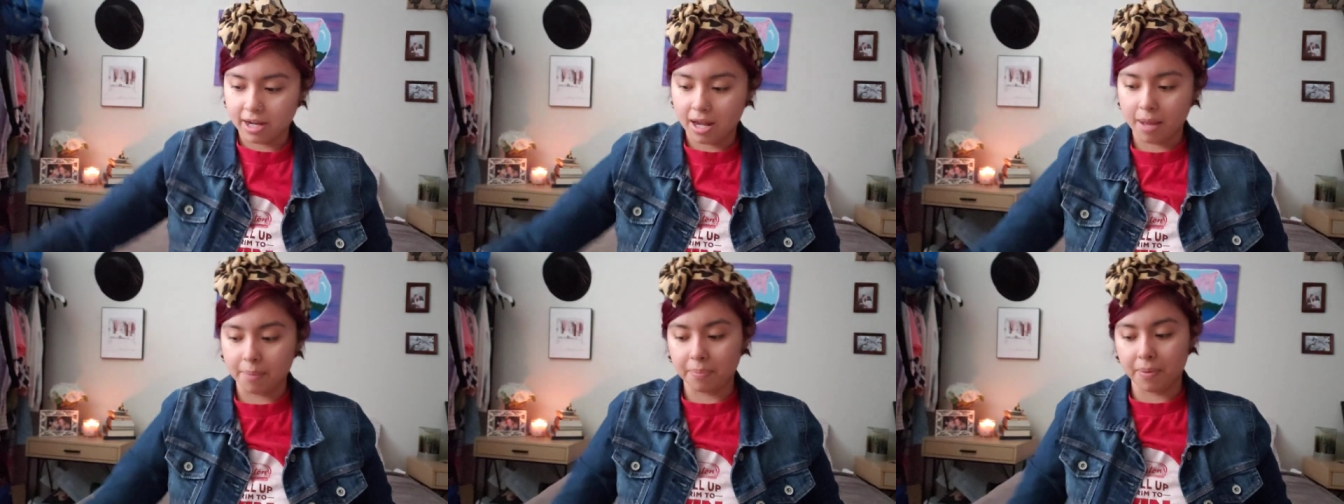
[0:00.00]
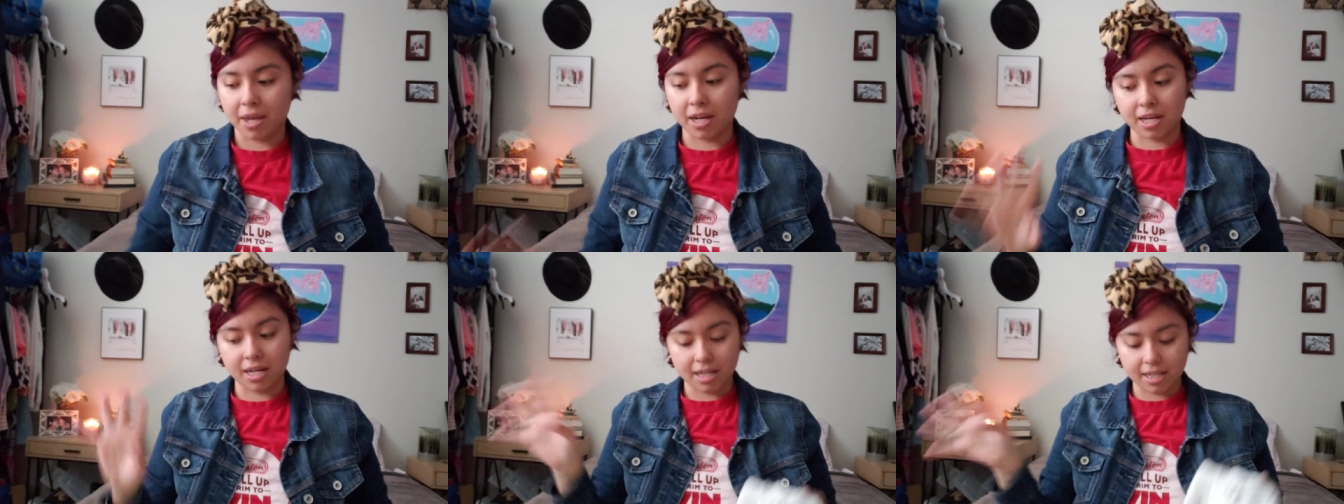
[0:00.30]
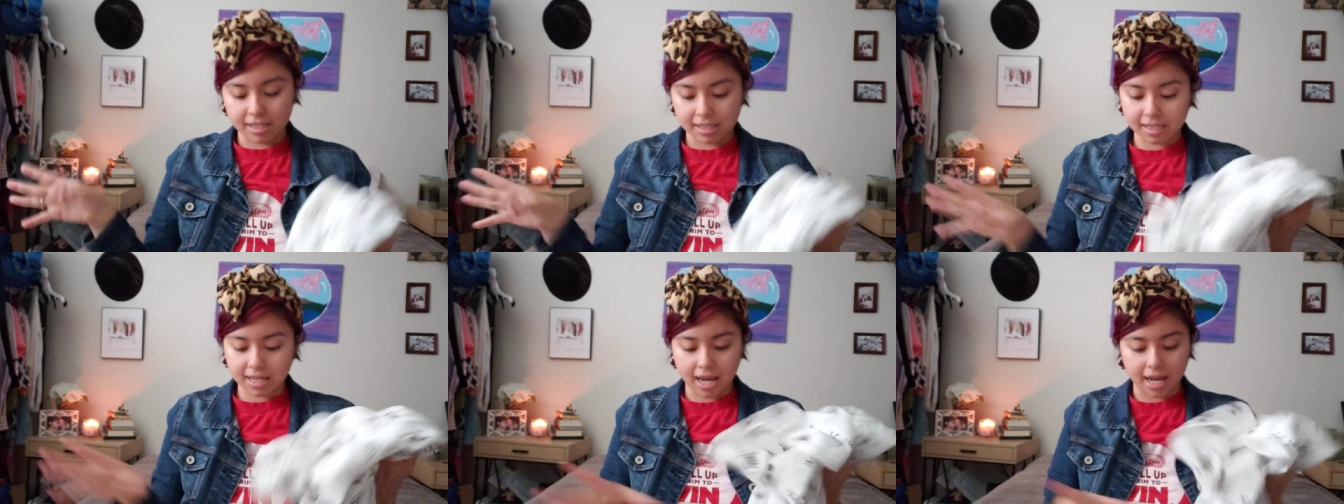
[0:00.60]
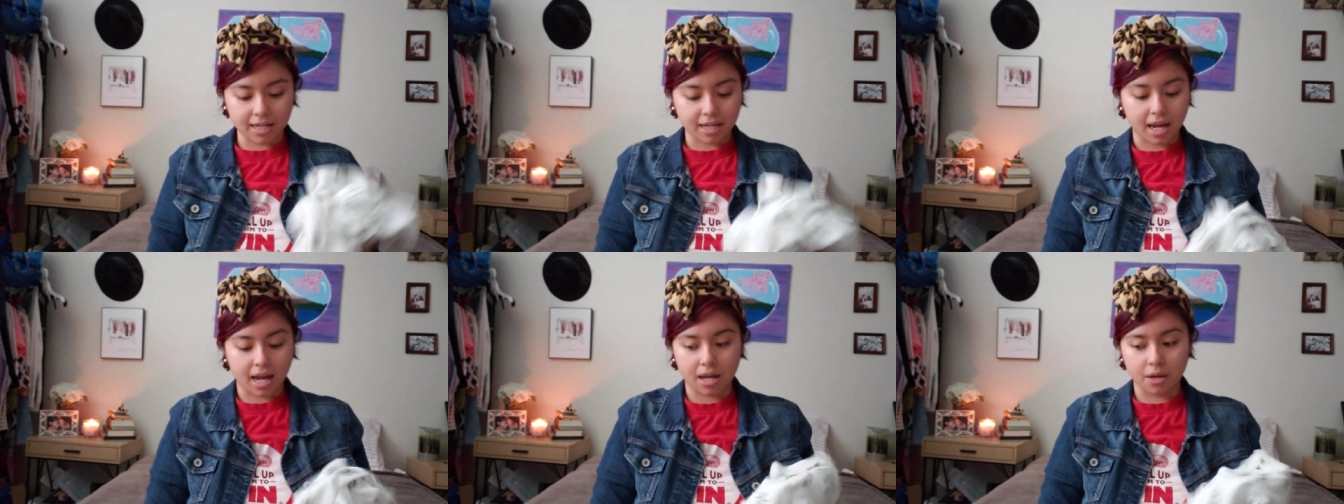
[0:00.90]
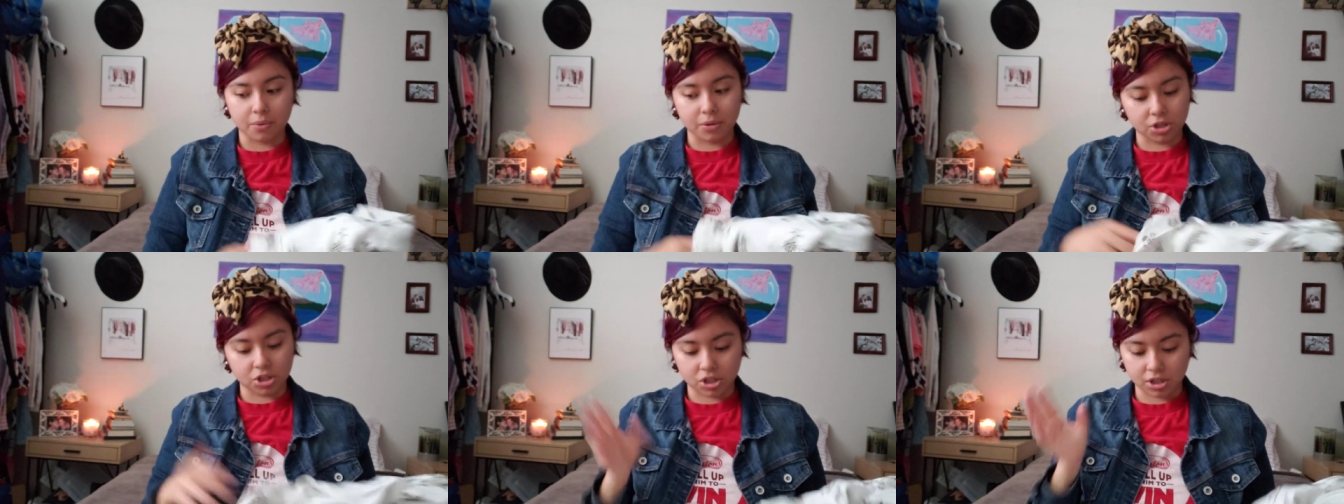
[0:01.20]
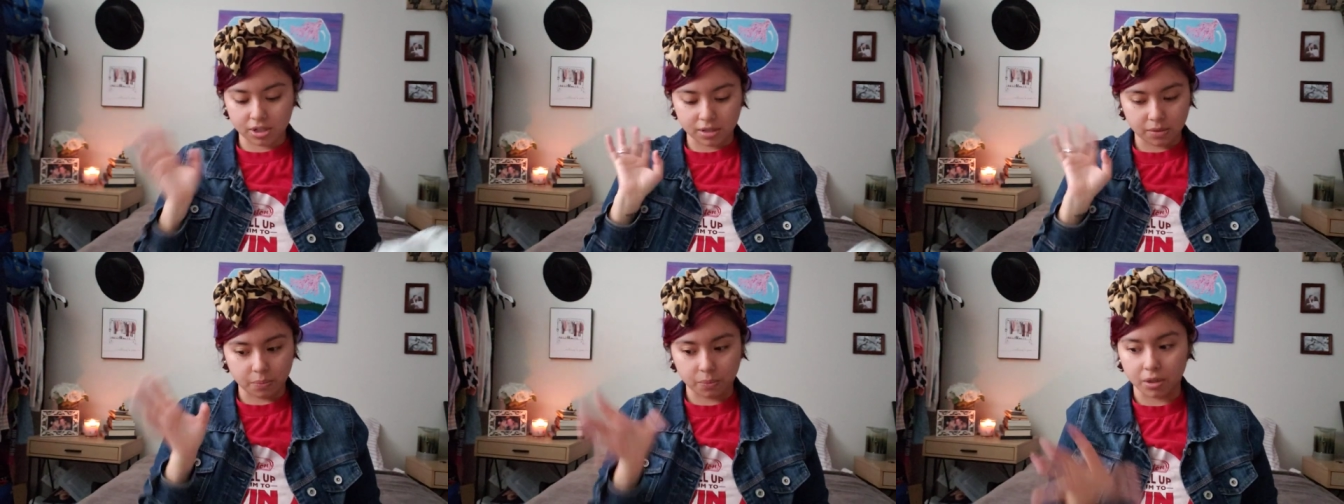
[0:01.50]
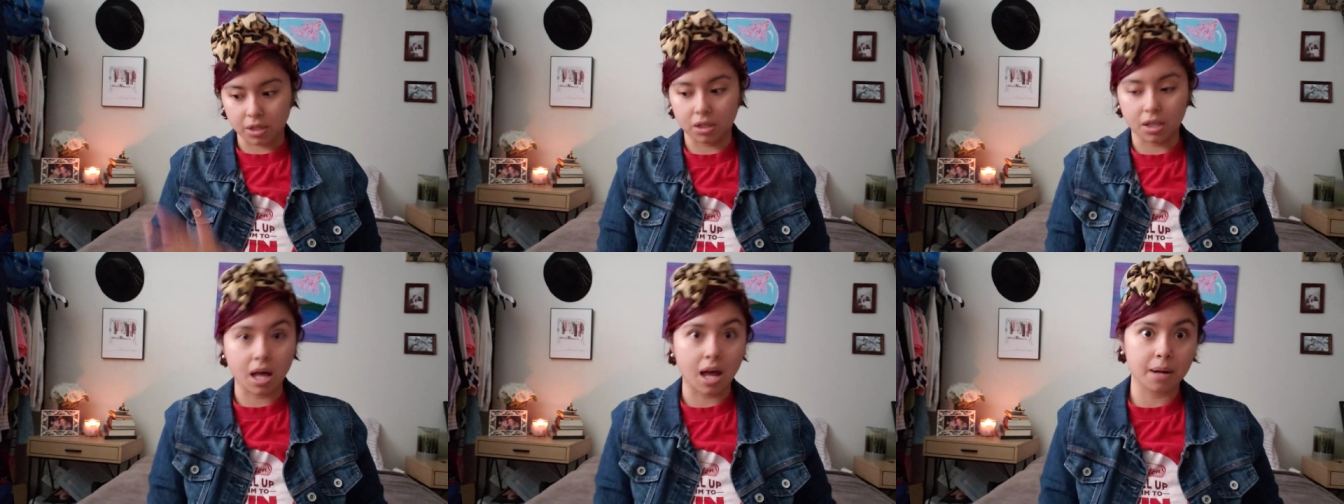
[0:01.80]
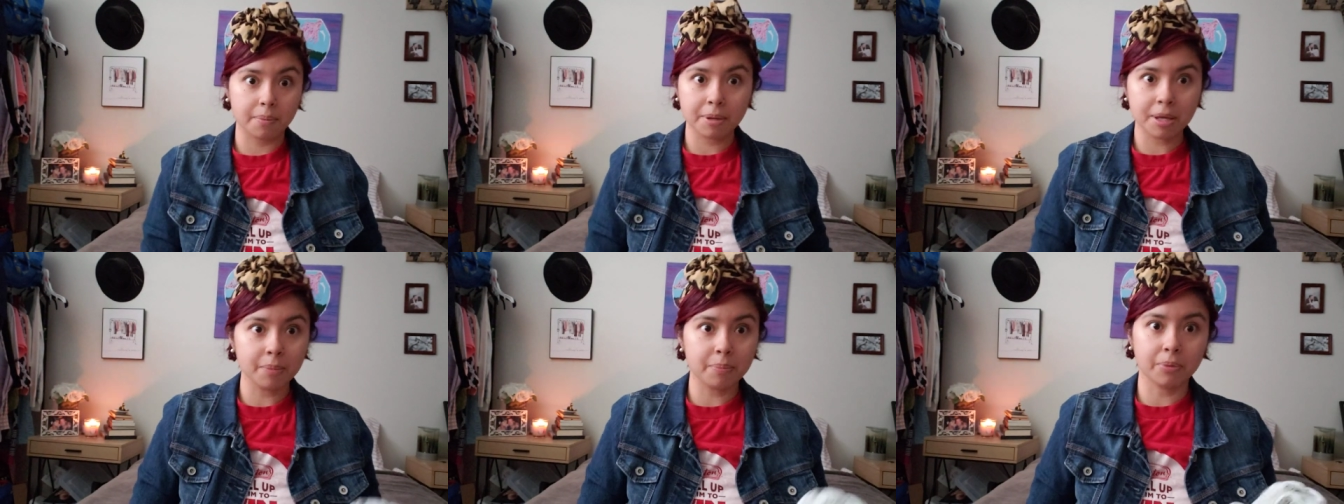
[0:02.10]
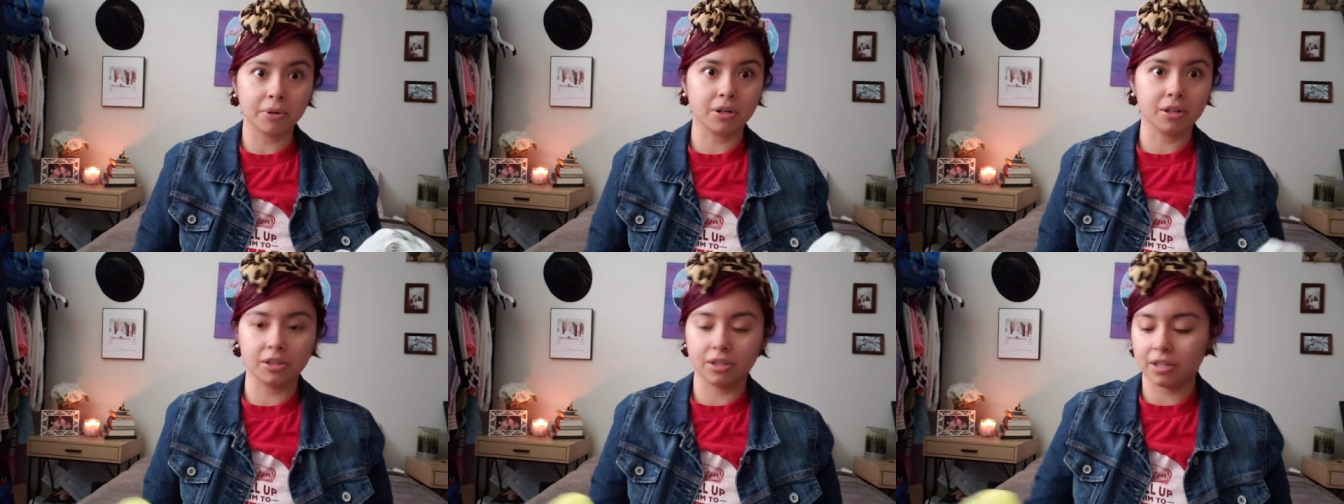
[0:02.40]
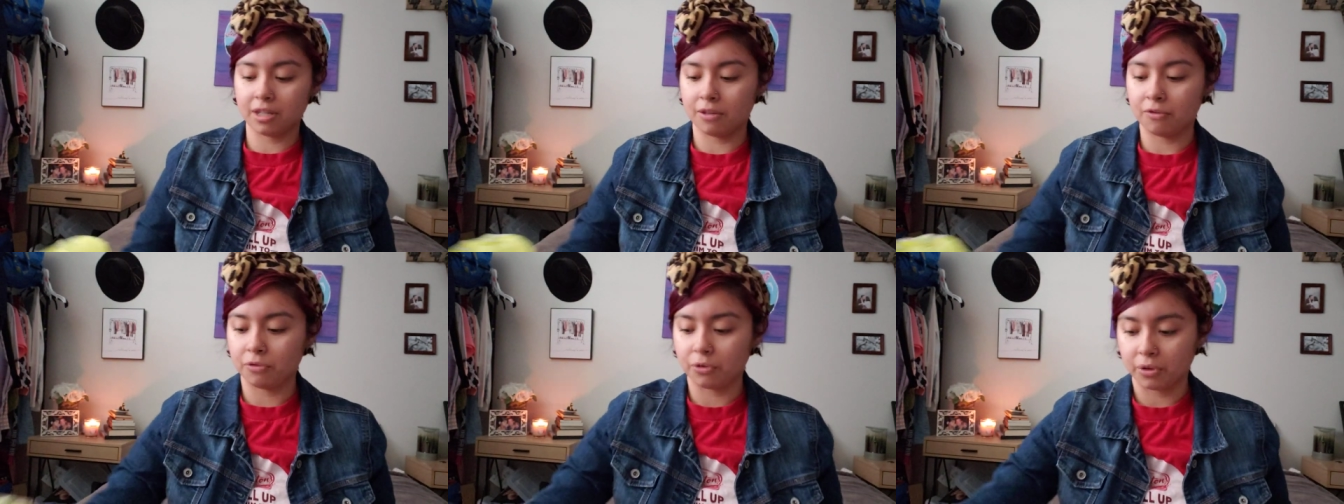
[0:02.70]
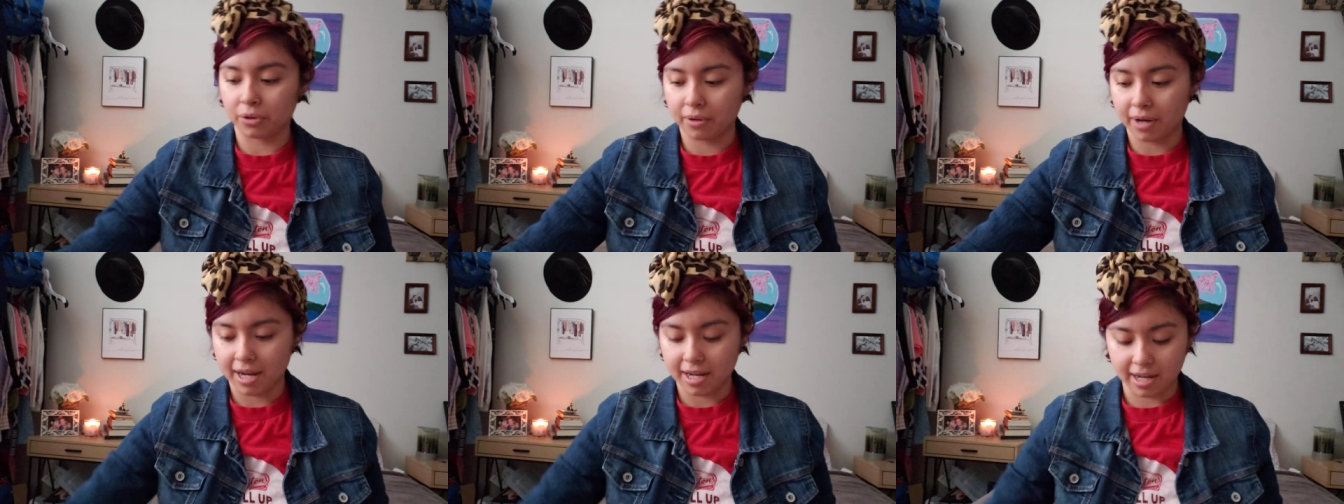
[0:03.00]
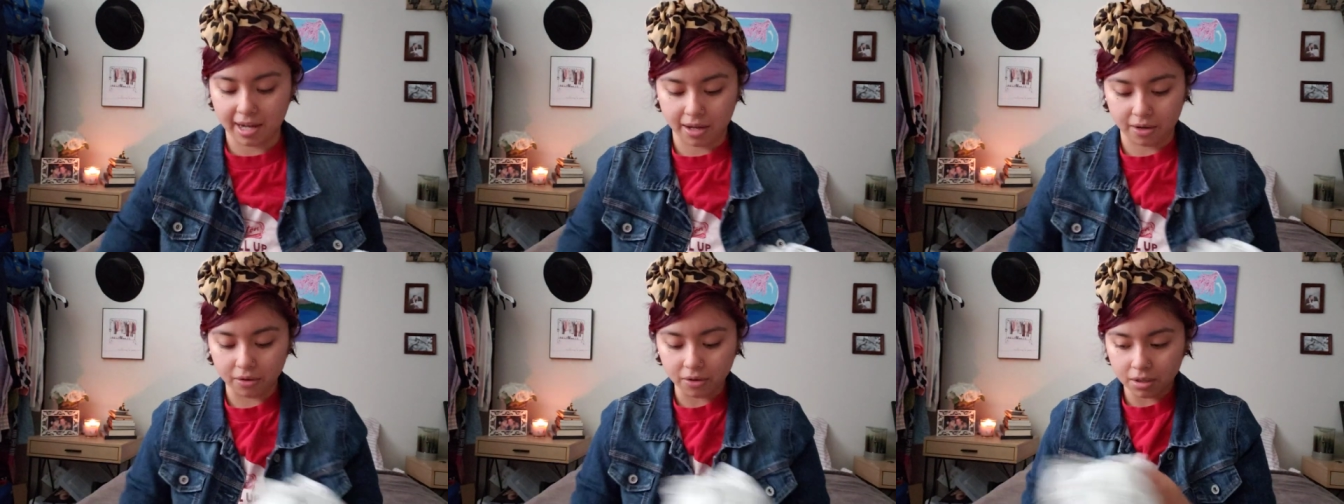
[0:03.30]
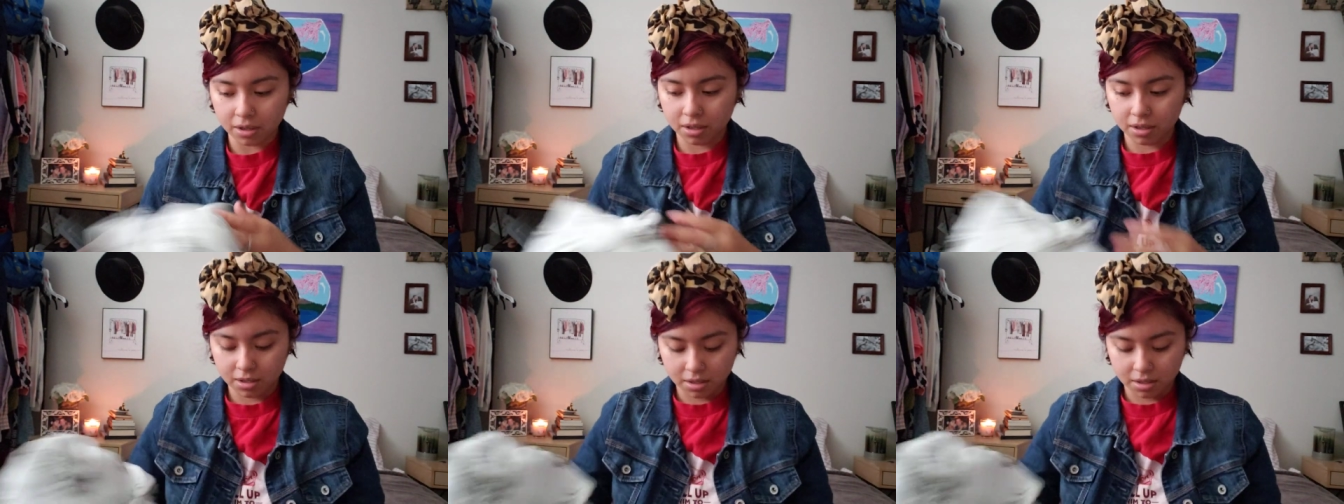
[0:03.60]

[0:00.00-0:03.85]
it up, and it is tie-dye, which is what a lot of people are looking for right now.